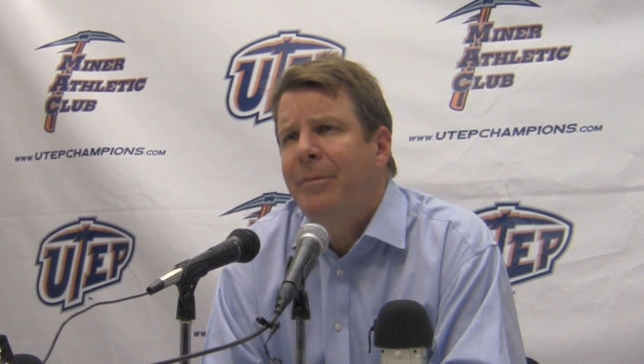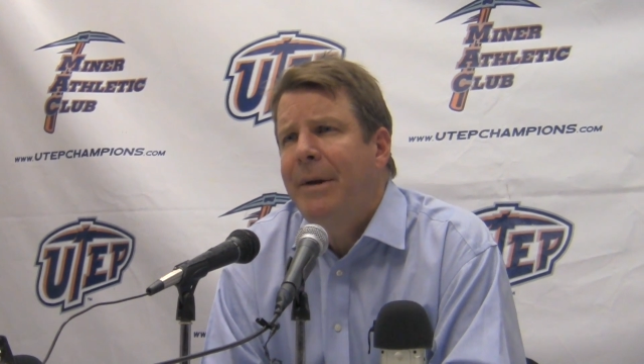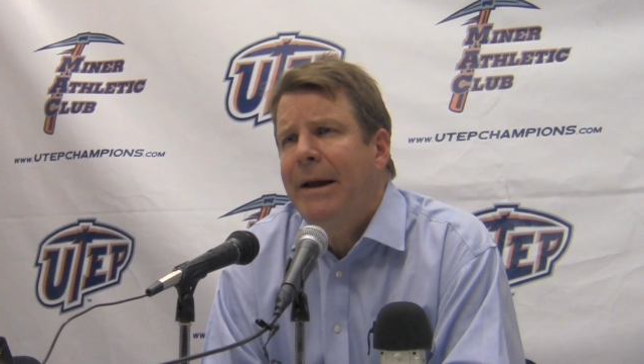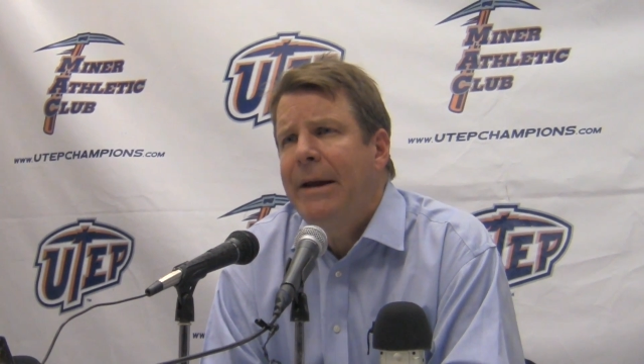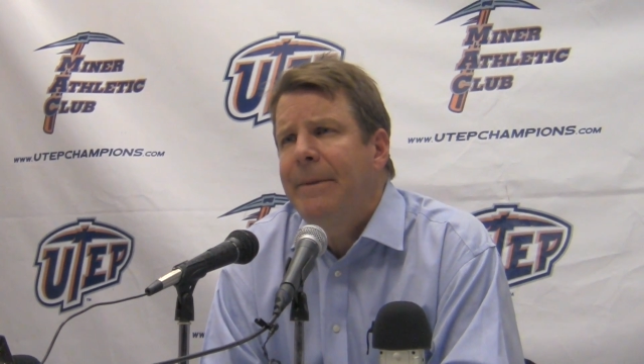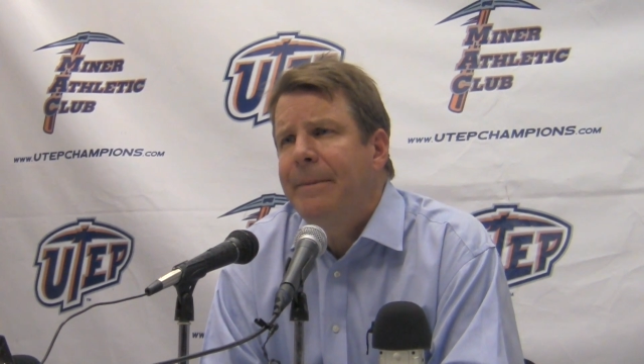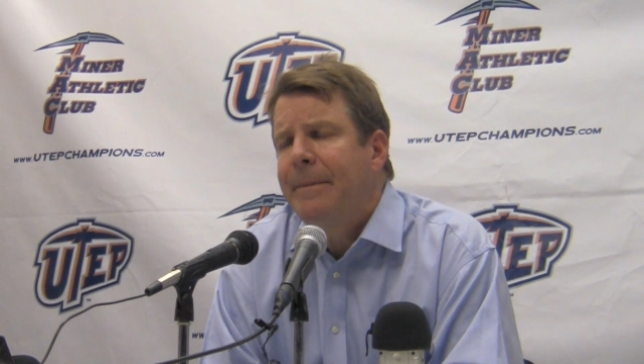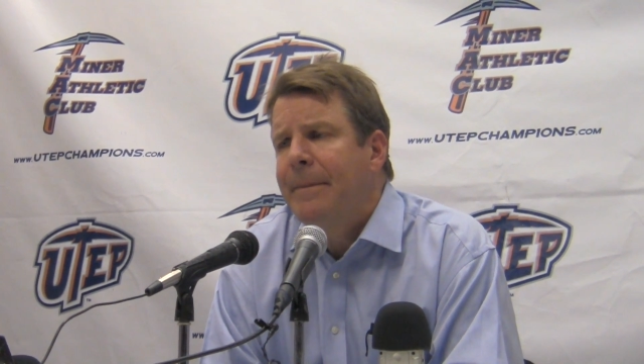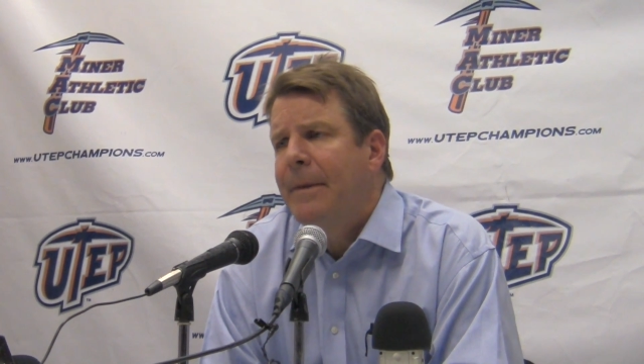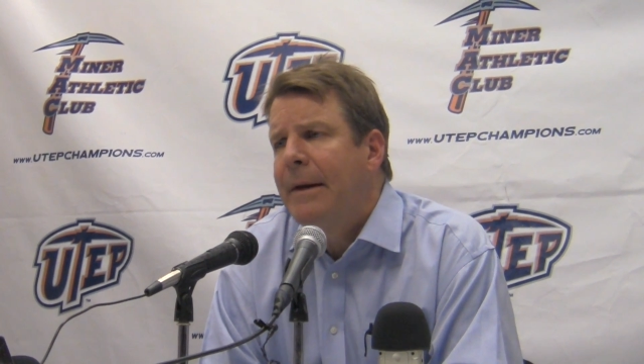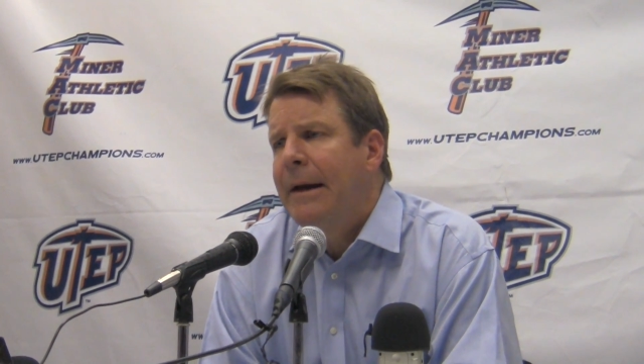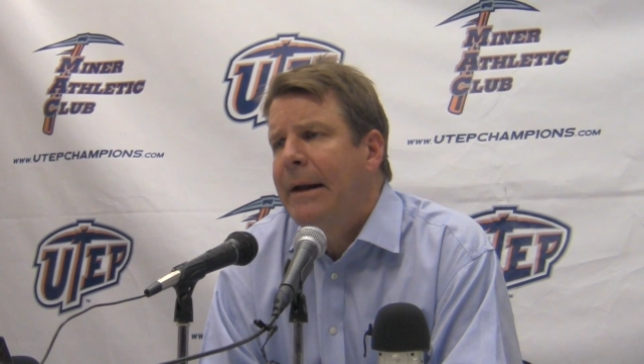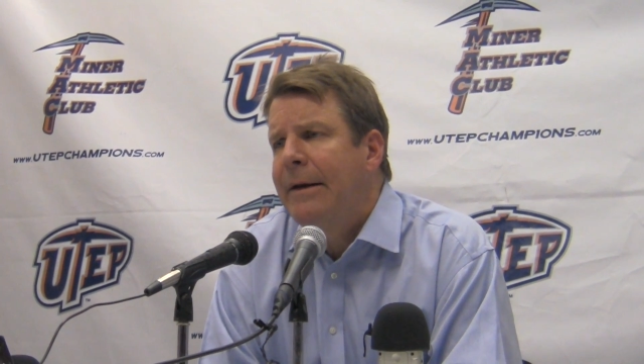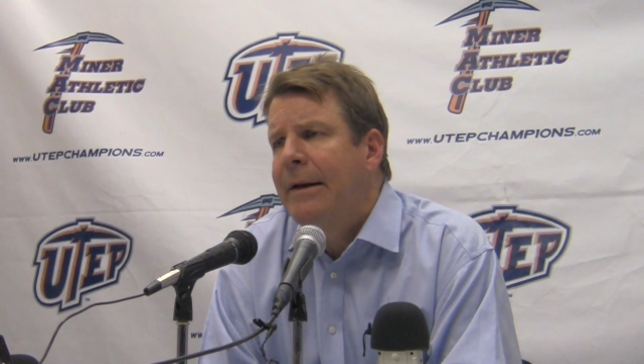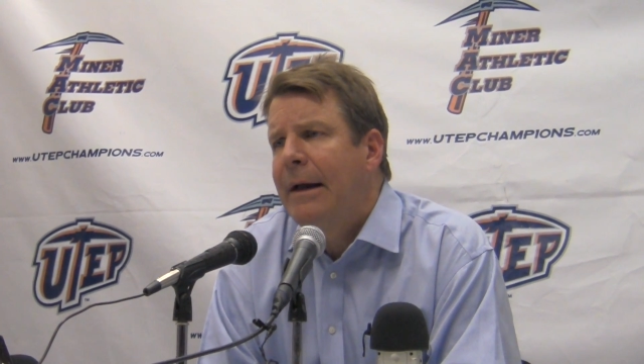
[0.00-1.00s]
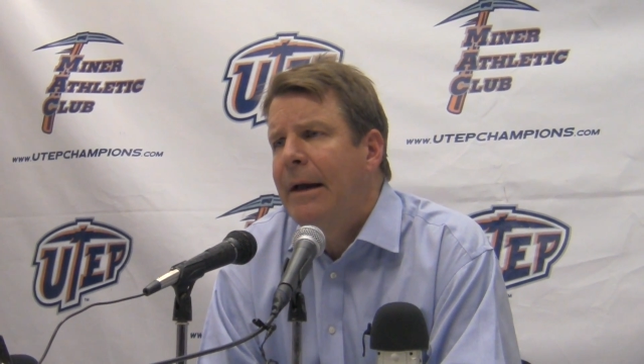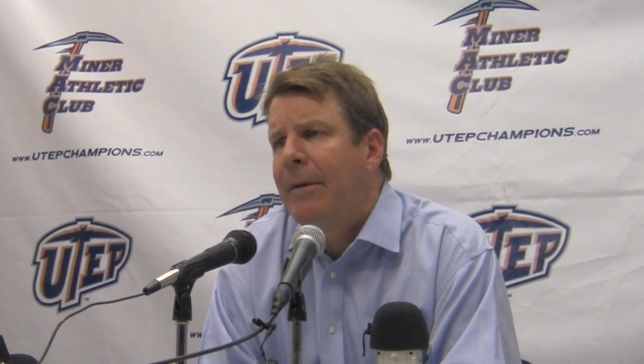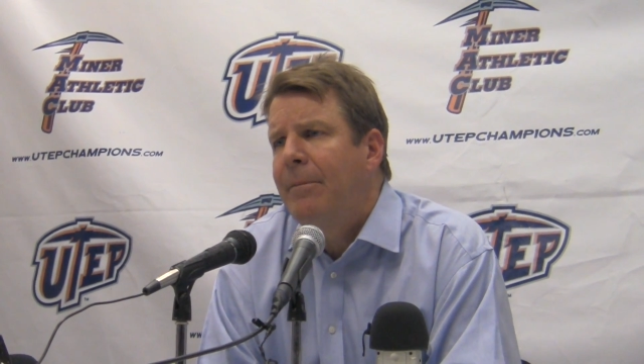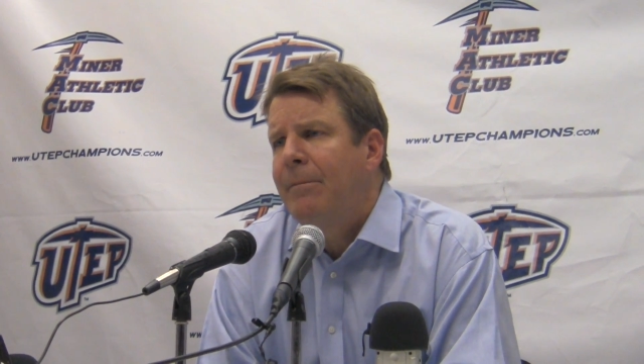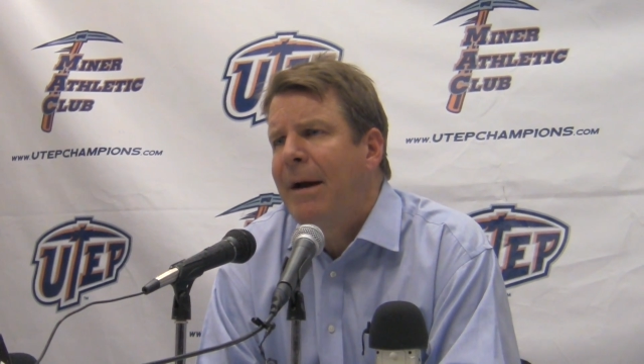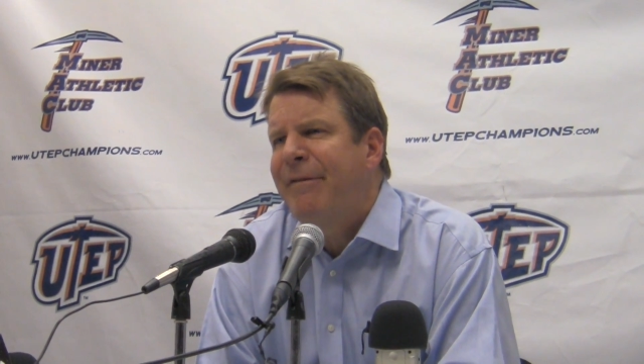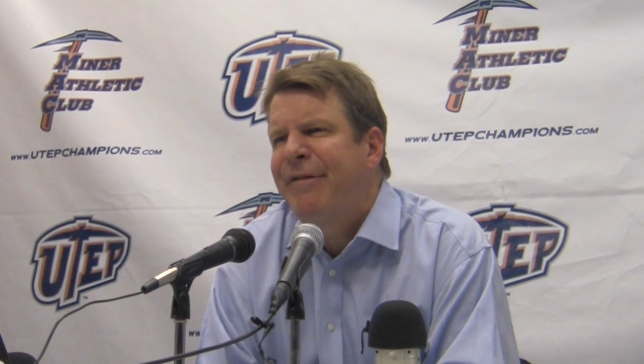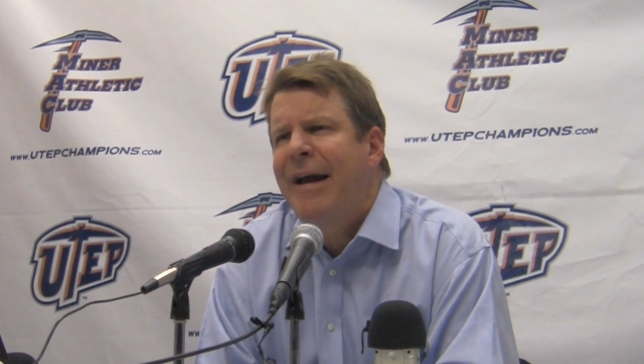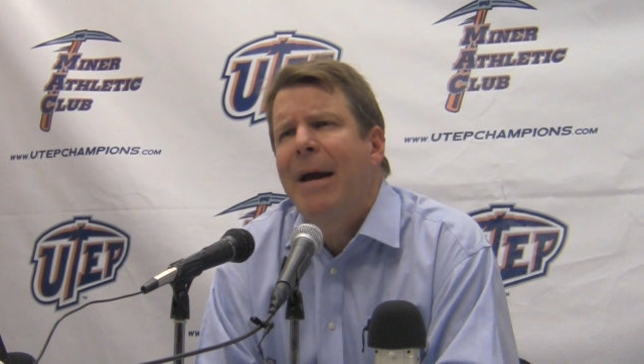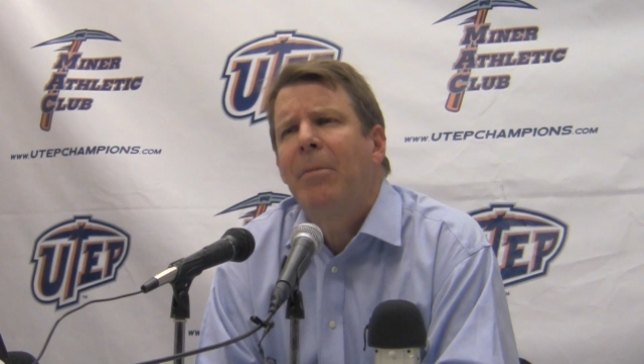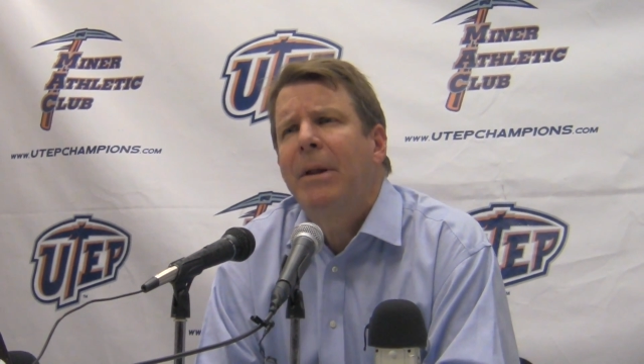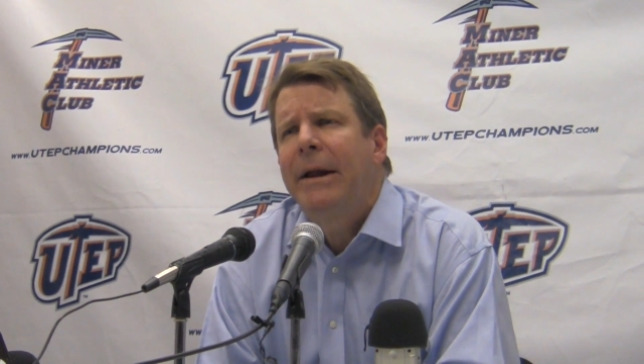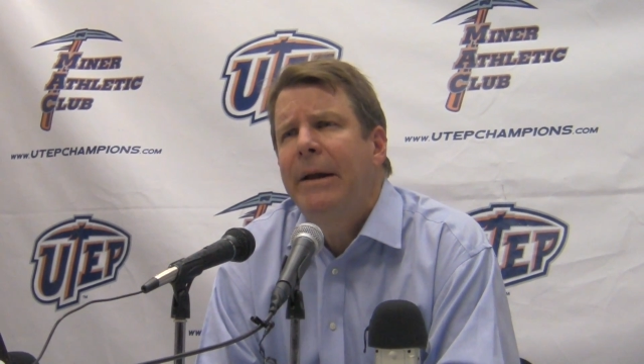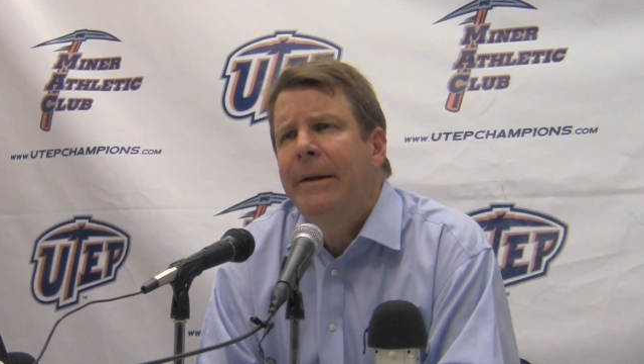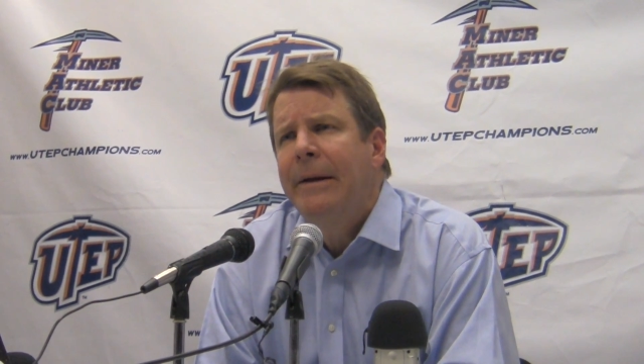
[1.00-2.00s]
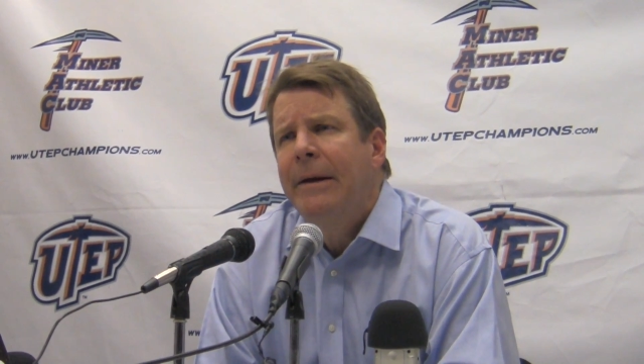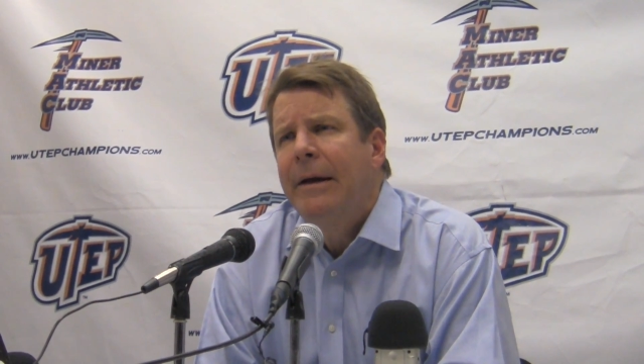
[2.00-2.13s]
me and my family